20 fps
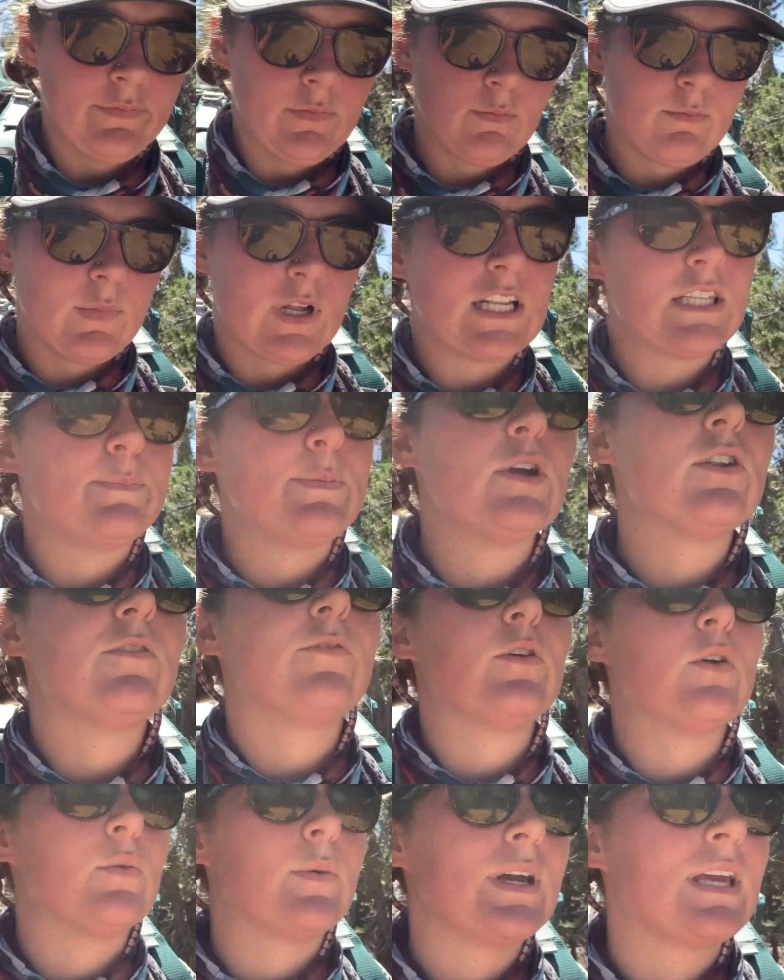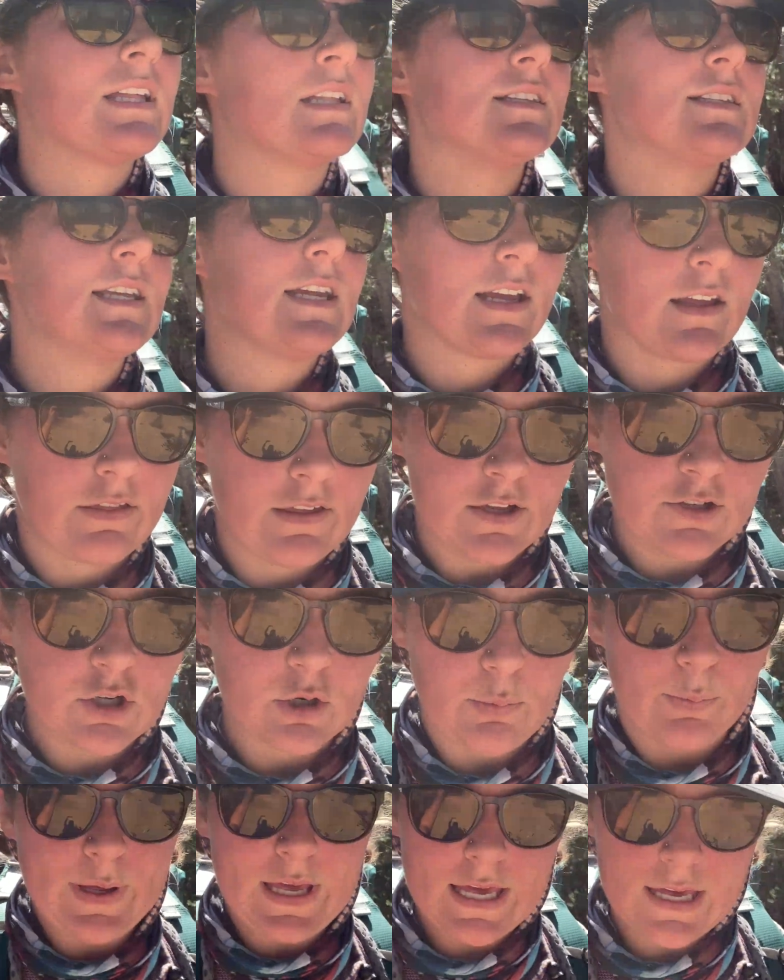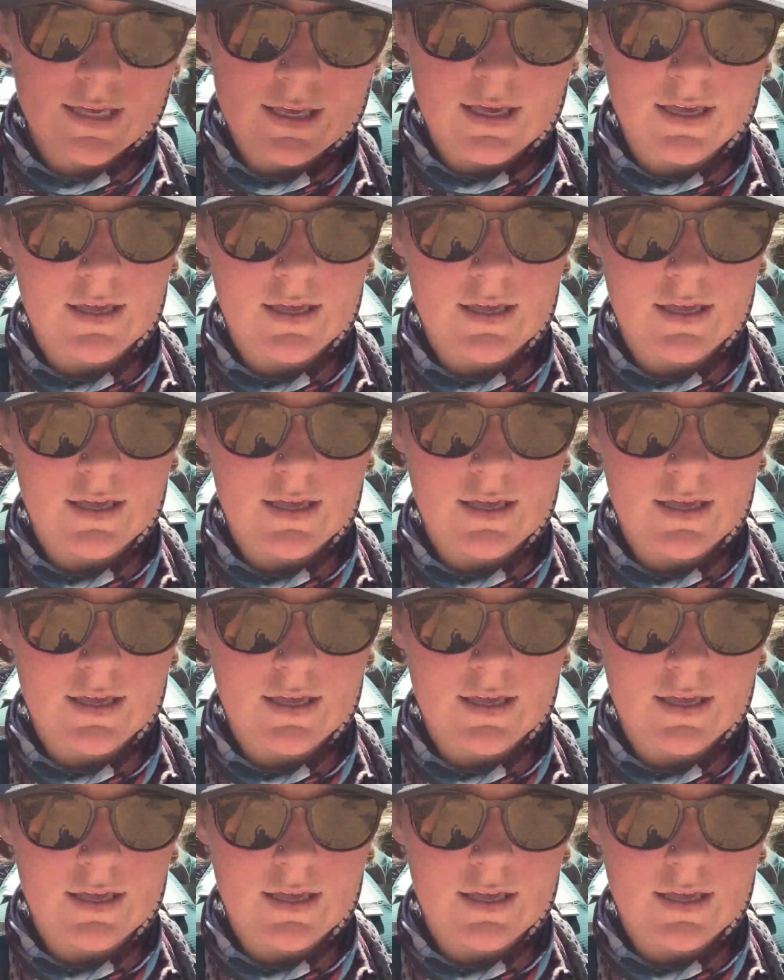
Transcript: But it's beautiful. We can see Cathedral Peak,